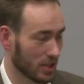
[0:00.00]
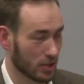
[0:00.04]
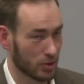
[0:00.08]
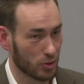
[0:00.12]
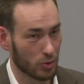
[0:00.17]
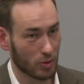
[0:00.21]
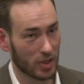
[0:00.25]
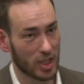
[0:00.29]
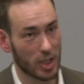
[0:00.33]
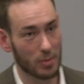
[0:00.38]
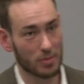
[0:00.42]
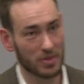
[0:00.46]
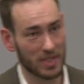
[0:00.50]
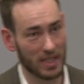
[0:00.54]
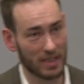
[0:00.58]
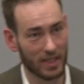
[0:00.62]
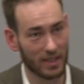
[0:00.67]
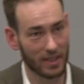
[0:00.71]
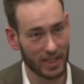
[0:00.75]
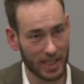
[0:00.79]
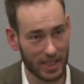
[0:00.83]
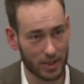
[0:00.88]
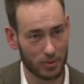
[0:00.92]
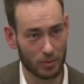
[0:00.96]
that you keep sending
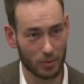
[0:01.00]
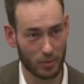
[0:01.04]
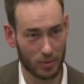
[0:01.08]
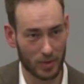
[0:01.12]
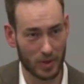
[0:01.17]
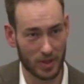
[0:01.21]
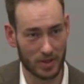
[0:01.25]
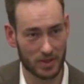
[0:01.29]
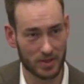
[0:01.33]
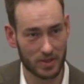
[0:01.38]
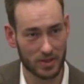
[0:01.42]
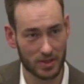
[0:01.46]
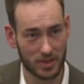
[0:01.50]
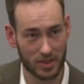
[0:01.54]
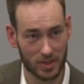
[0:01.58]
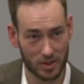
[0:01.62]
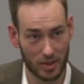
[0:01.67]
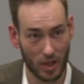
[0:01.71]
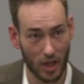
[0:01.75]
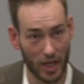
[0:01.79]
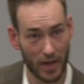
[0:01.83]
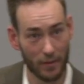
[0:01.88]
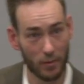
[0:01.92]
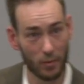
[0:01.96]
connection requests because
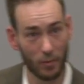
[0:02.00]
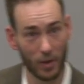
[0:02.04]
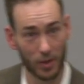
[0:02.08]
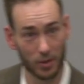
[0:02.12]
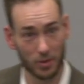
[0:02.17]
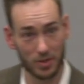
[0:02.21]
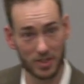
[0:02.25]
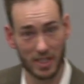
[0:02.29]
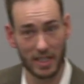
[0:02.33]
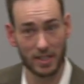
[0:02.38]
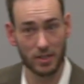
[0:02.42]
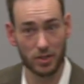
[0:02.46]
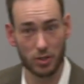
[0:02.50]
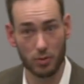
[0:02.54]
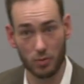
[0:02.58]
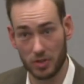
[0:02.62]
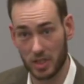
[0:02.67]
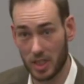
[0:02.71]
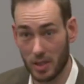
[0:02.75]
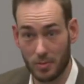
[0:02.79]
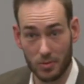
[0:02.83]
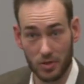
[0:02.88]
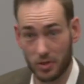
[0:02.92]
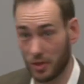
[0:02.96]
everyone you send to
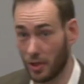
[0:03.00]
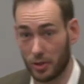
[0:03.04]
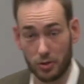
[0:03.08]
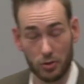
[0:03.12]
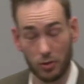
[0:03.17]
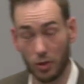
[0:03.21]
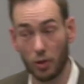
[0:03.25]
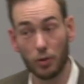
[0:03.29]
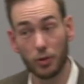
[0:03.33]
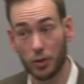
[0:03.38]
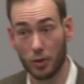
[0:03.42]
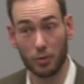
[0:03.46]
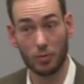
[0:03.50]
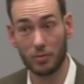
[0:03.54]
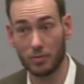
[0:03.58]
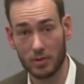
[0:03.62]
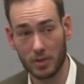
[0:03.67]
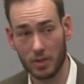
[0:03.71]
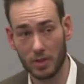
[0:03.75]
seems not to know you.